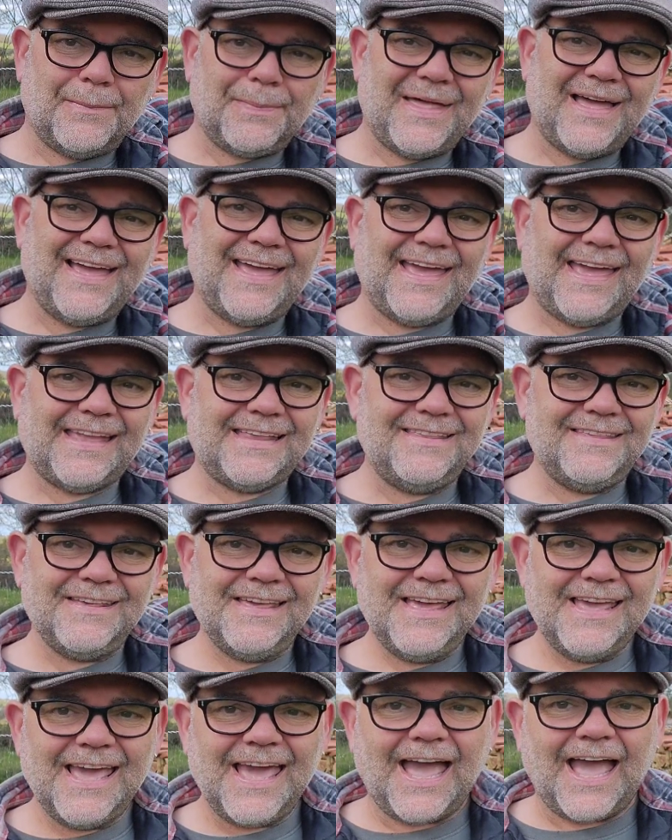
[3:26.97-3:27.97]
up that end,
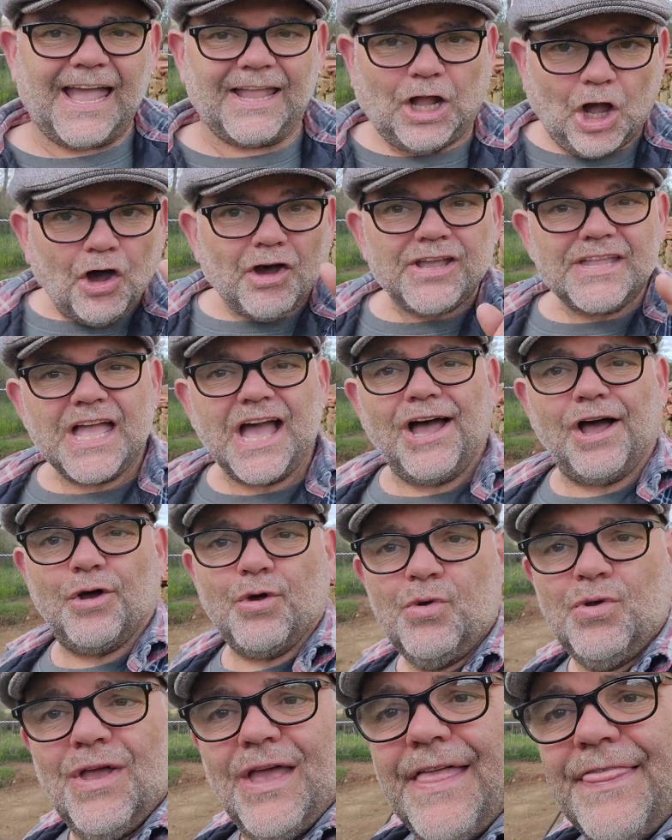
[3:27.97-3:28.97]
and I
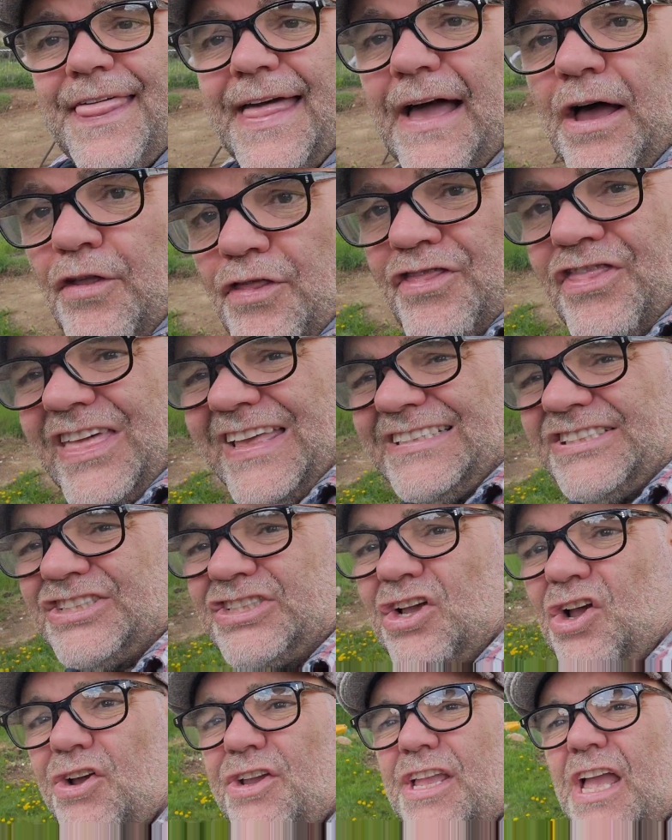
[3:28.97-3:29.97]
know that on this
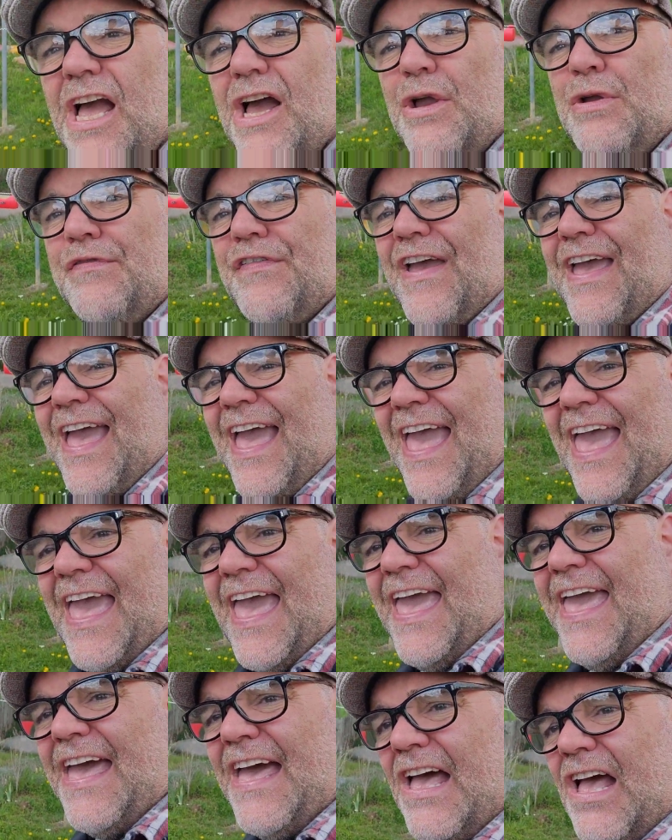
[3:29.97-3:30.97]
side over
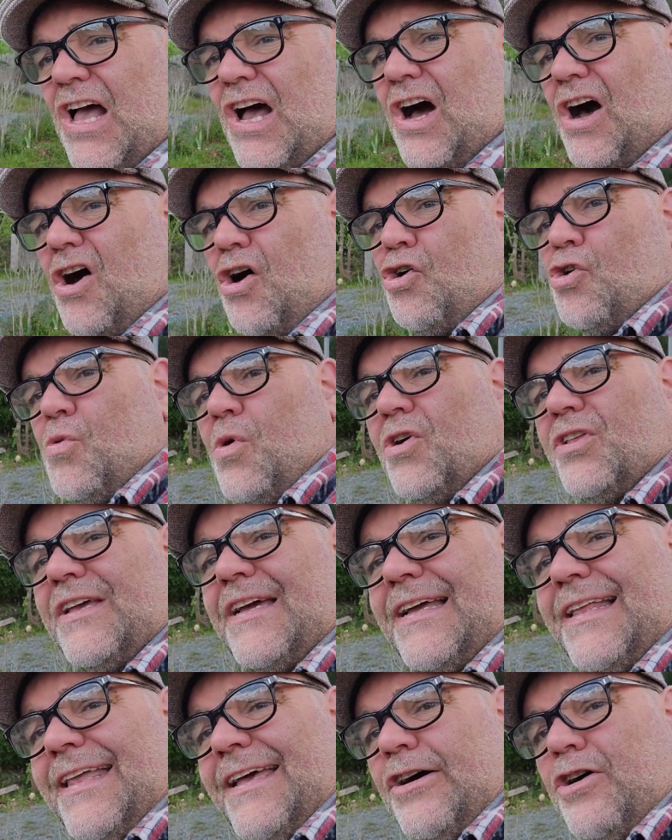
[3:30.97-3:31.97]
here, I want
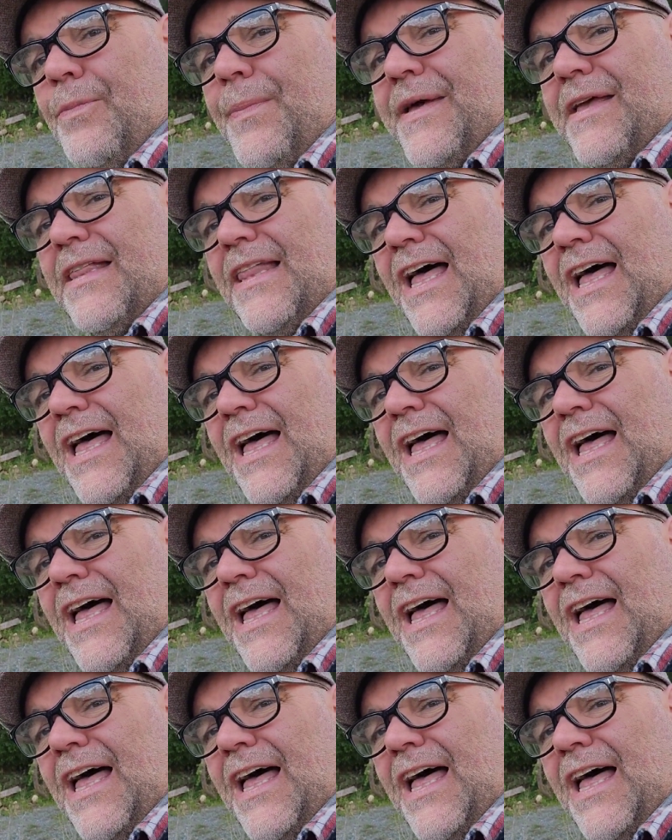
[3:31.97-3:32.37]
it a little bit